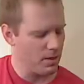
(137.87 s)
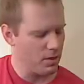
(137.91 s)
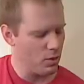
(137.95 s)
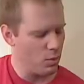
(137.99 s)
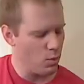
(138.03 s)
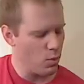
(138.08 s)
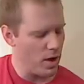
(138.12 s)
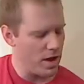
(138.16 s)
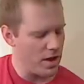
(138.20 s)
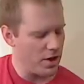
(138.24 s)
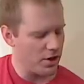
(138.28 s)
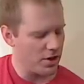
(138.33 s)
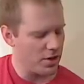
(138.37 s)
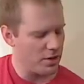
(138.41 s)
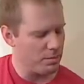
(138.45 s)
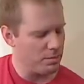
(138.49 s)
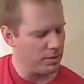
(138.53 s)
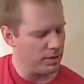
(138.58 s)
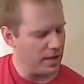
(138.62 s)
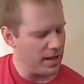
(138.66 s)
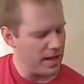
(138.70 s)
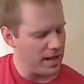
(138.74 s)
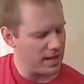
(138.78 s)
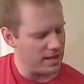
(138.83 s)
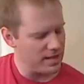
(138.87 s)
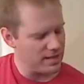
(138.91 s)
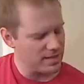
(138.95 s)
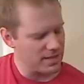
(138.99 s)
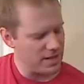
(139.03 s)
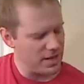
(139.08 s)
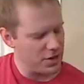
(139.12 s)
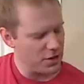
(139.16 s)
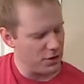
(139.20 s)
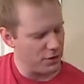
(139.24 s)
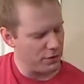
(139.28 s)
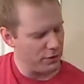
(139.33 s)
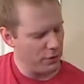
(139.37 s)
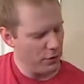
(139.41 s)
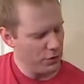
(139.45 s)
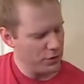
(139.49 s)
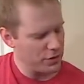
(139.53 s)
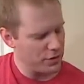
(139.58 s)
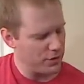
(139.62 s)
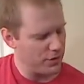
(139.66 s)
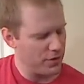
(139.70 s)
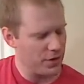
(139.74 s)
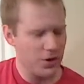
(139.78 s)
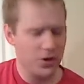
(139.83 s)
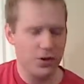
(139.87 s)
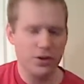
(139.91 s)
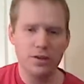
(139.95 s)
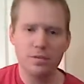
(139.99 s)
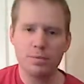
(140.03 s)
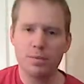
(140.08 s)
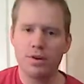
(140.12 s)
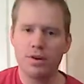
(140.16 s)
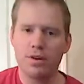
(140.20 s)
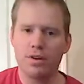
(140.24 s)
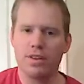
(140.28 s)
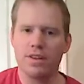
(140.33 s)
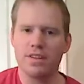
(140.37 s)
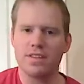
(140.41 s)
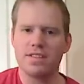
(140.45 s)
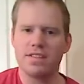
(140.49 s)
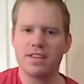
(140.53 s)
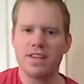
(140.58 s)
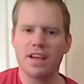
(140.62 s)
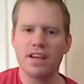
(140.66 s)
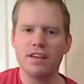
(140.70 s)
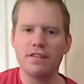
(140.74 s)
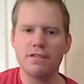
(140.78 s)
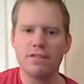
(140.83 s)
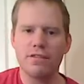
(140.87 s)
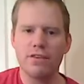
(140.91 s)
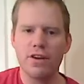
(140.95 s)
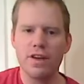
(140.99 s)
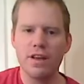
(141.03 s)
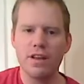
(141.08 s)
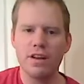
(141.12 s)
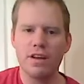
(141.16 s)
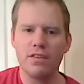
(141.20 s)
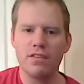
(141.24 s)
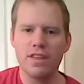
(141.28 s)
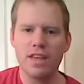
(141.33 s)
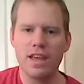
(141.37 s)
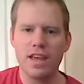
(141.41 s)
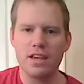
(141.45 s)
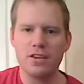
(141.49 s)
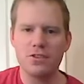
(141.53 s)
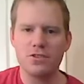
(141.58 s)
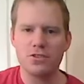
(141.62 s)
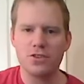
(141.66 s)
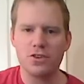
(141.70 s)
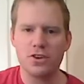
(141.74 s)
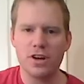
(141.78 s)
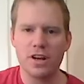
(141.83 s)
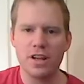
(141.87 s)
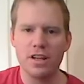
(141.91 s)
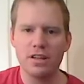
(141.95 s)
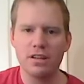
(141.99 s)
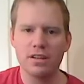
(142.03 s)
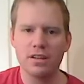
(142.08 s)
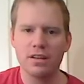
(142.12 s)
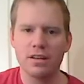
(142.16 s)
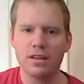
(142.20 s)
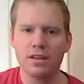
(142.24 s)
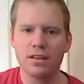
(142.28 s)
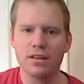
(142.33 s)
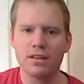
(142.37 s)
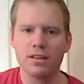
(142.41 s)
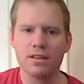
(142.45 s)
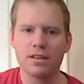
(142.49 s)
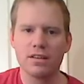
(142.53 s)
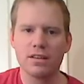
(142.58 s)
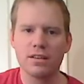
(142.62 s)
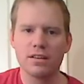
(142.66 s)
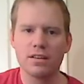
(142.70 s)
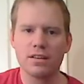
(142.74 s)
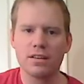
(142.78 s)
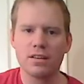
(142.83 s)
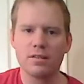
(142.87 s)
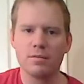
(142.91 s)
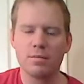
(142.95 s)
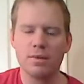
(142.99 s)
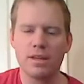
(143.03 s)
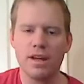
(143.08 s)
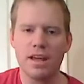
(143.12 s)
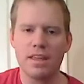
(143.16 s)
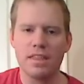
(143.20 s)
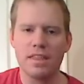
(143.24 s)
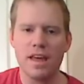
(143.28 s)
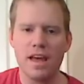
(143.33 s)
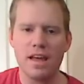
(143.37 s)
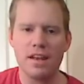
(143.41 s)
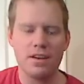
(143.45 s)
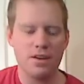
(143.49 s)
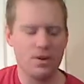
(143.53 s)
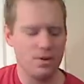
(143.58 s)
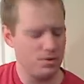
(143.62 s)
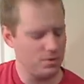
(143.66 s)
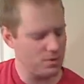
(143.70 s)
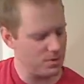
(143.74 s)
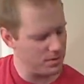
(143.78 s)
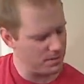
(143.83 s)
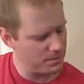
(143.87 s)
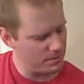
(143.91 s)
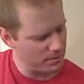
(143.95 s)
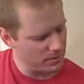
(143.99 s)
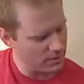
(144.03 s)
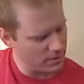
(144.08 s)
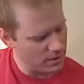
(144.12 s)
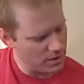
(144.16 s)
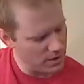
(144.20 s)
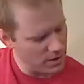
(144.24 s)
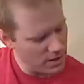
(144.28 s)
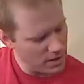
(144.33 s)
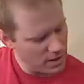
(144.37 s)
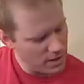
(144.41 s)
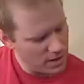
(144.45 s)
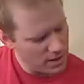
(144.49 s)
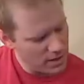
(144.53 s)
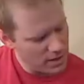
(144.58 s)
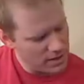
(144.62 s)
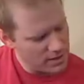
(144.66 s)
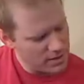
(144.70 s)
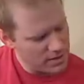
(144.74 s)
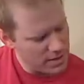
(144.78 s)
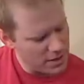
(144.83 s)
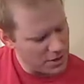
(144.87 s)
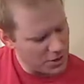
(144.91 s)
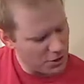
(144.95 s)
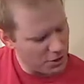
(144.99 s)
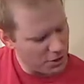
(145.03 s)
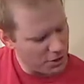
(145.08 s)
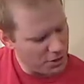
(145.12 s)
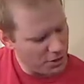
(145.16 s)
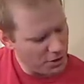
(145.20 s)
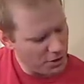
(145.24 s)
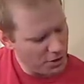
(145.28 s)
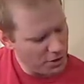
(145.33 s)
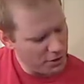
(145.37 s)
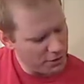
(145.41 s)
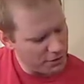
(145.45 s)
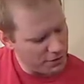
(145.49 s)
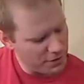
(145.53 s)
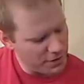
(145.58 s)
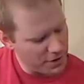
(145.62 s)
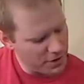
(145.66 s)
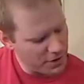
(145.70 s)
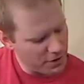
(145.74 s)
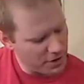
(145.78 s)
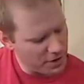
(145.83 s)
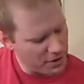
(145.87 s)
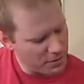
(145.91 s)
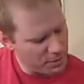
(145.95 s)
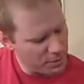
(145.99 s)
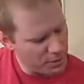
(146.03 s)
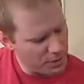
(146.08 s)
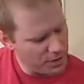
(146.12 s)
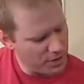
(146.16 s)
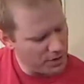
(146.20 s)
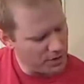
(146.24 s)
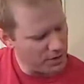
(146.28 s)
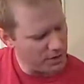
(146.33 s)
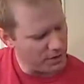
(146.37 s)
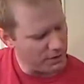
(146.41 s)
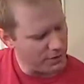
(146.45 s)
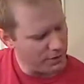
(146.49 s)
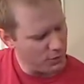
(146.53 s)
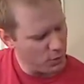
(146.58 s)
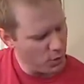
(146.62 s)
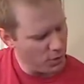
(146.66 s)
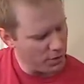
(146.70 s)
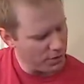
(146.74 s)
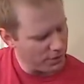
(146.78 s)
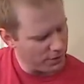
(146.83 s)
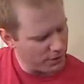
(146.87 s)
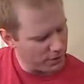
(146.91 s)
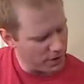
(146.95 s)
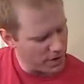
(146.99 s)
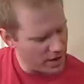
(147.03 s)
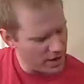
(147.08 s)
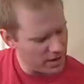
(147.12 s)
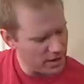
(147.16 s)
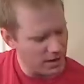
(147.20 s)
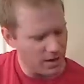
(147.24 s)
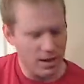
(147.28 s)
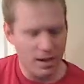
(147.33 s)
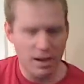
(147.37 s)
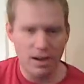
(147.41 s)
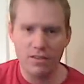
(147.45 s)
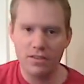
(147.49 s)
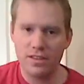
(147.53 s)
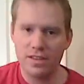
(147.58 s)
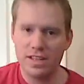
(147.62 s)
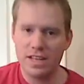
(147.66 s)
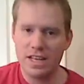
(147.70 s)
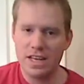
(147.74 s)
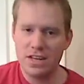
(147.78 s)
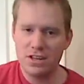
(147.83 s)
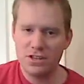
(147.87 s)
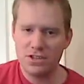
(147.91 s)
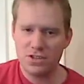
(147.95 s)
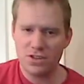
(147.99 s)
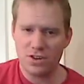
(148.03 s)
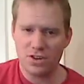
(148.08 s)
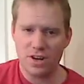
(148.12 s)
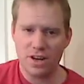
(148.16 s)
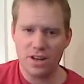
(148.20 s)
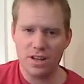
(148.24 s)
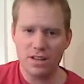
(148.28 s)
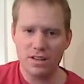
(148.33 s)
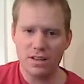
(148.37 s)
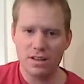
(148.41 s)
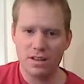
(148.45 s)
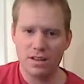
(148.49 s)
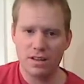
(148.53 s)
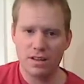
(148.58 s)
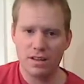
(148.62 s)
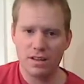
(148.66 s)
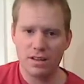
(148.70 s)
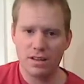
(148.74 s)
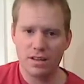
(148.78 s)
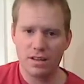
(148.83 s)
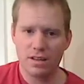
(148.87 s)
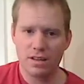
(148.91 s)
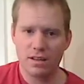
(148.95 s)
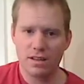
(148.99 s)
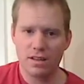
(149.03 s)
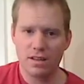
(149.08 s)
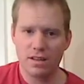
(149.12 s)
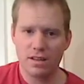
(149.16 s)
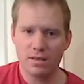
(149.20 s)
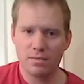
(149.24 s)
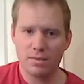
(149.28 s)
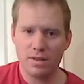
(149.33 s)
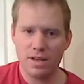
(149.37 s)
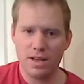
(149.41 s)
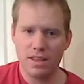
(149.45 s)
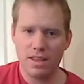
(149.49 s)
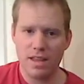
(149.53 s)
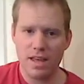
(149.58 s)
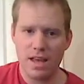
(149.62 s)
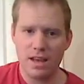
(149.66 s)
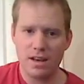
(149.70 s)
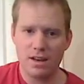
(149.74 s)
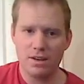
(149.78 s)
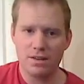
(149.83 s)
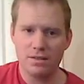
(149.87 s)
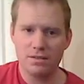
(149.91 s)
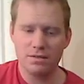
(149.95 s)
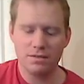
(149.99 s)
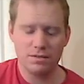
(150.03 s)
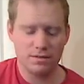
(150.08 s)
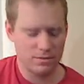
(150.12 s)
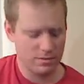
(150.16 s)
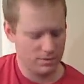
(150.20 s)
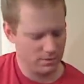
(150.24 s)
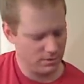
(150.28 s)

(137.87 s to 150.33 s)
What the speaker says: The way you're going to play it is take your first finger and put it on the second fret of the A string, playing that note. Take your third finger and put it on the fourth fret of the D string, playing that note,